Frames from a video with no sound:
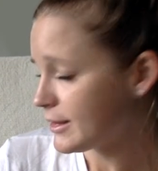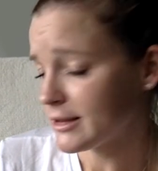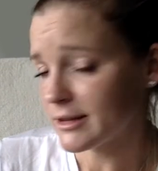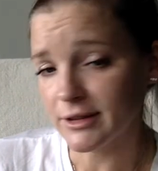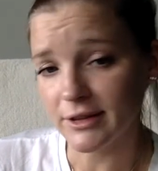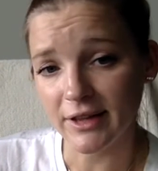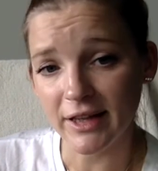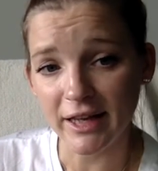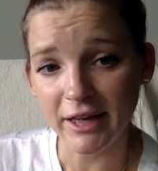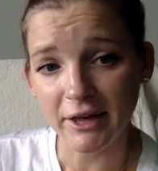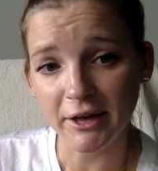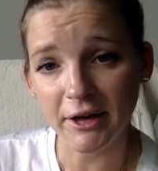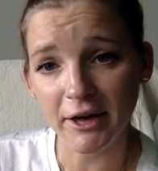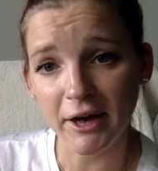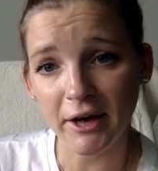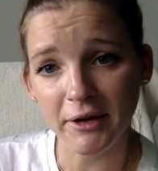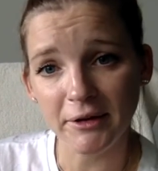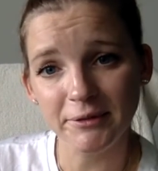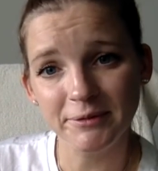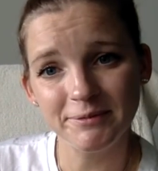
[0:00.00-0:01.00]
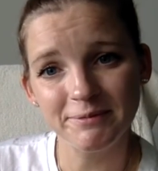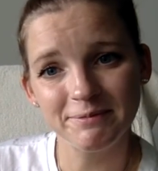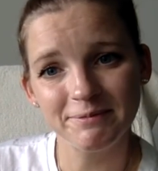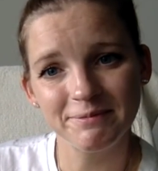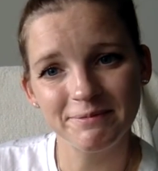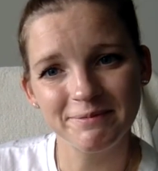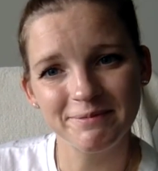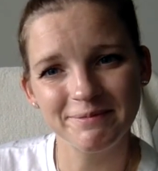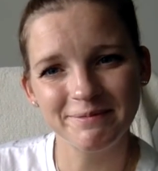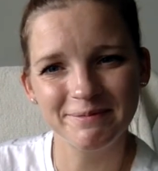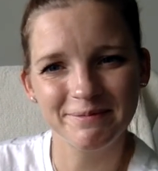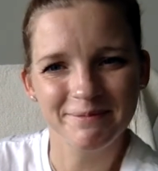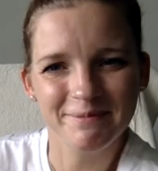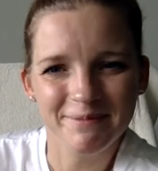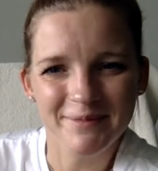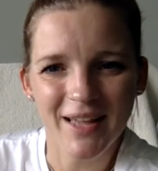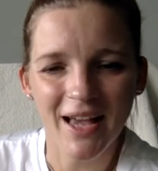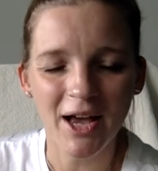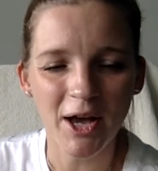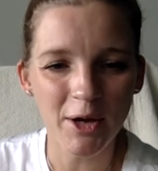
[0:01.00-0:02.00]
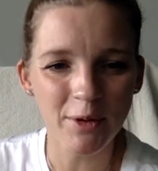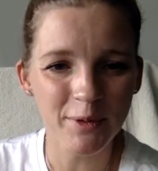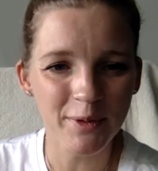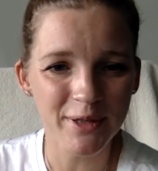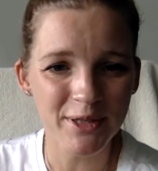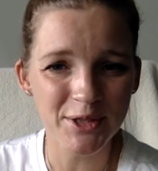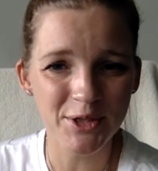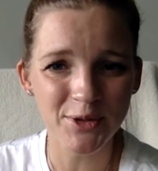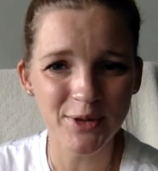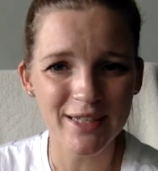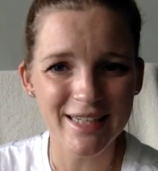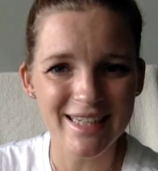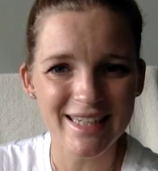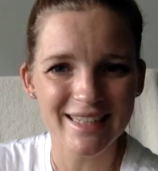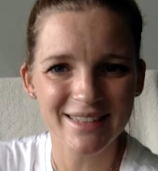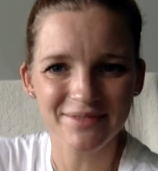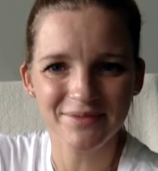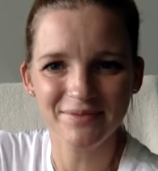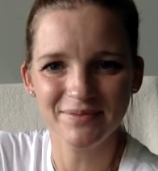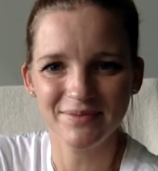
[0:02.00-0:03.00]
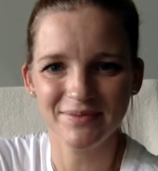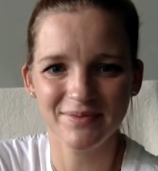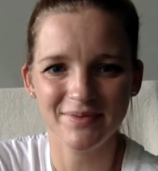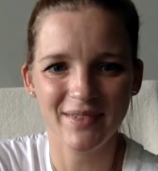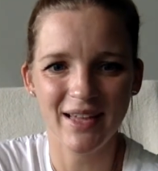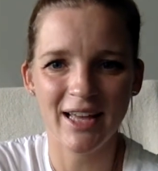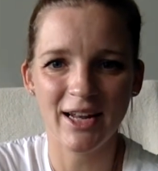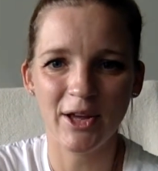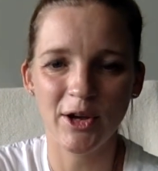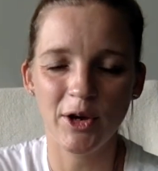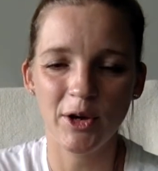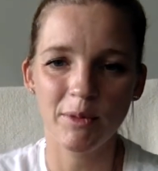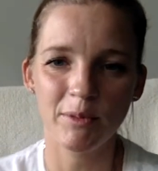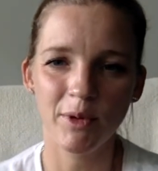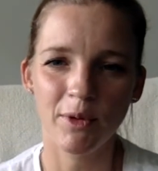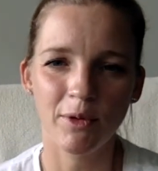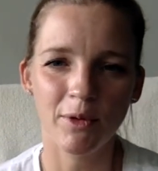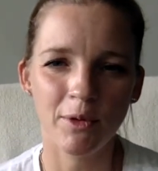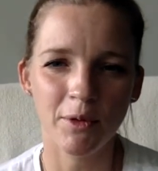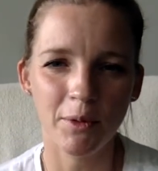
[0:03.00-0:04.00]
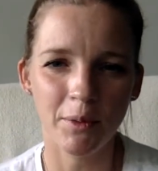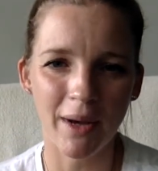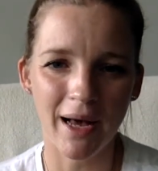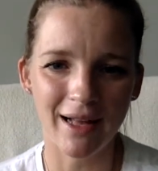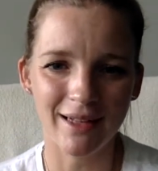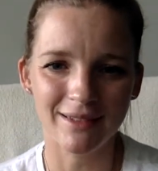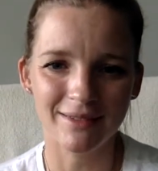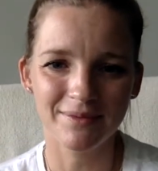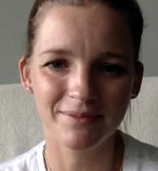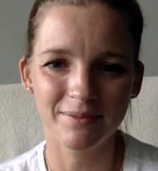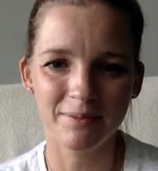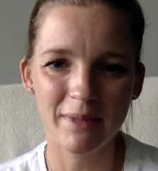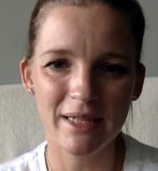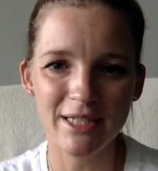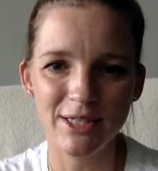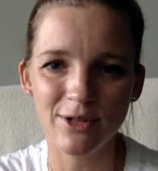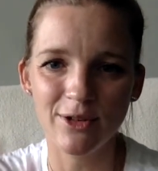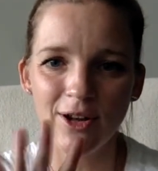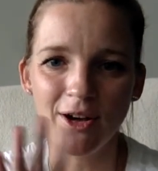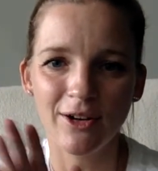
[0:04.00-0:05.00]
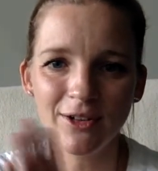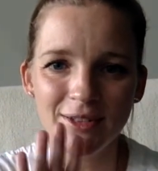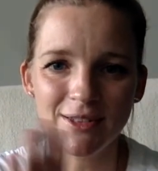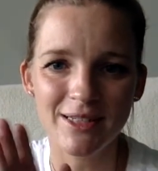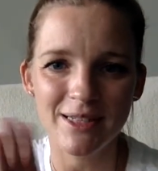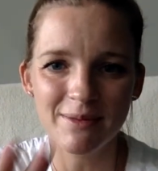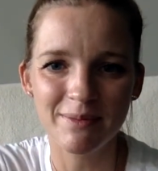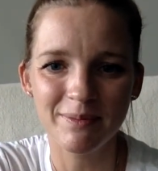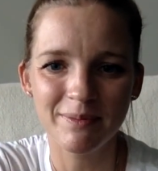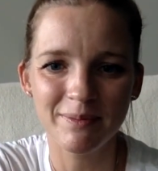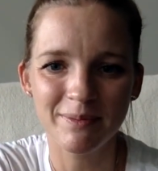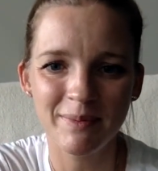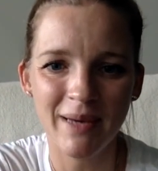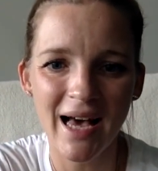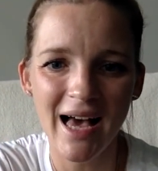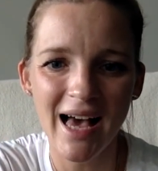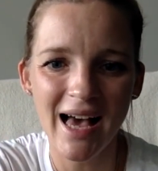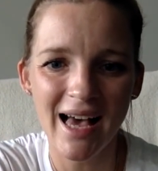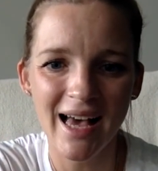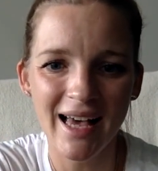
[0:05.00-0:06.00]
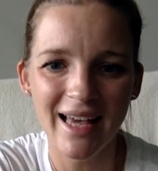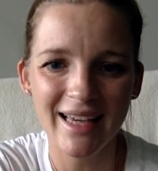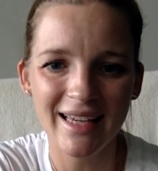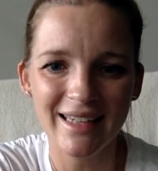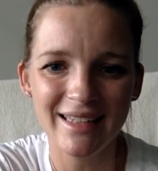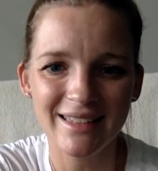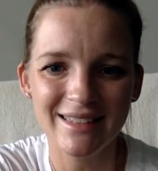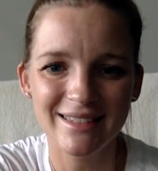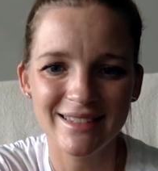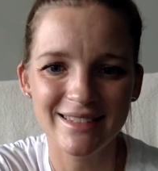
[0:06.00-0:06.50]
So there you go. Hope you enjoyed it, and I hope you're all well. Miss you lots. Bye.